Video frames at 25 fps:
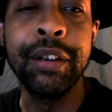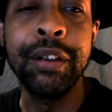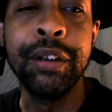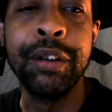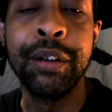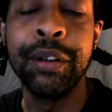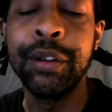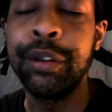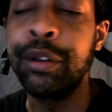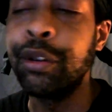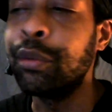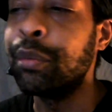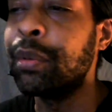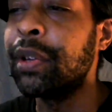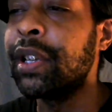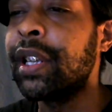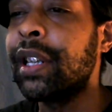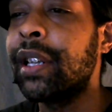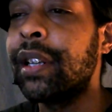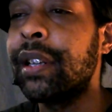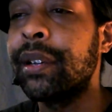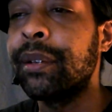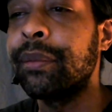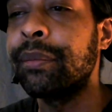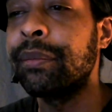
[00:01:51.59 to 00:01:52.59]
YouTube and
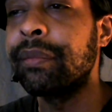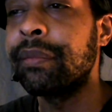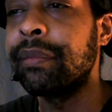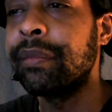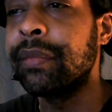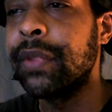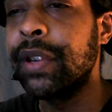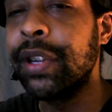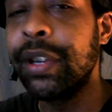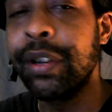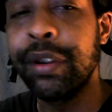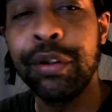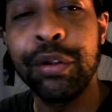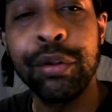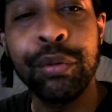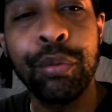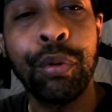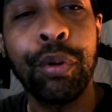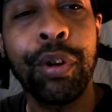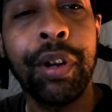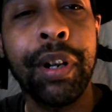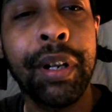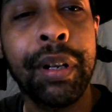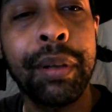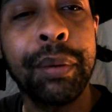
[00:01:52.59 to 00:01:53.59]
um, this is
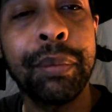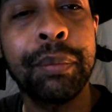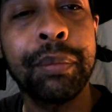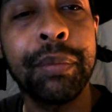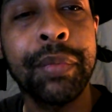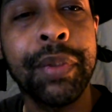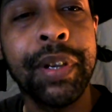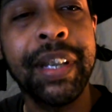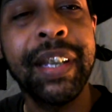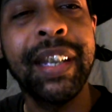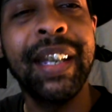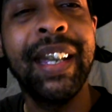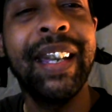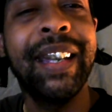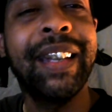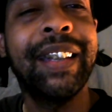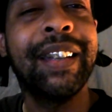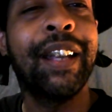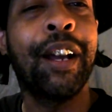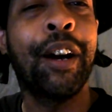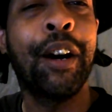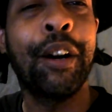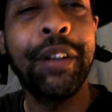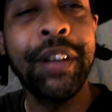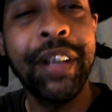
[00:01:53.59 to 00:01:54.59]
where I'm getting
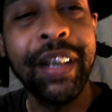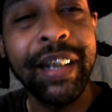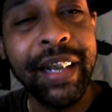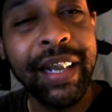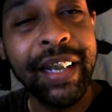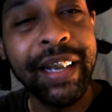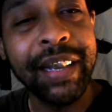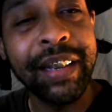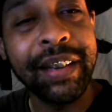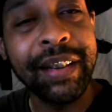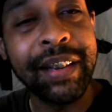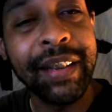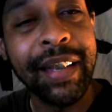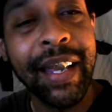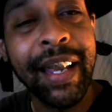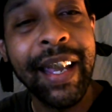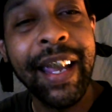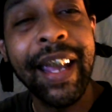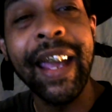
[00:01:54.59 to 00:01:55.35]
all of this